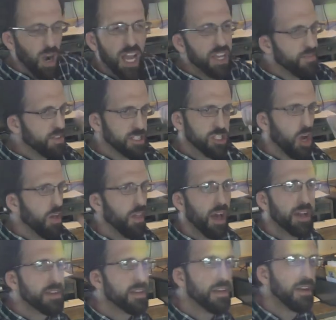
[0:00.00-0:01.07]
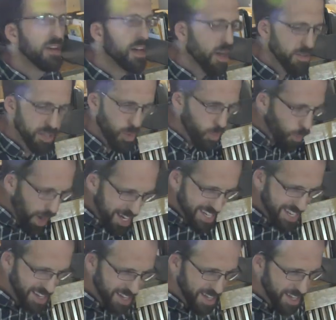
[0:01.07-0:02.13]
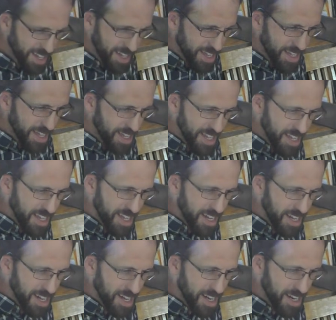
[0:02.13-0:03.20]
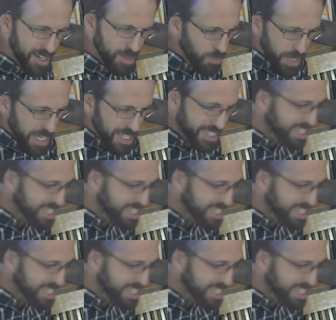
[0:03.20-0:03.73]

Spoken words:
I even saw it. I was like, what? You read the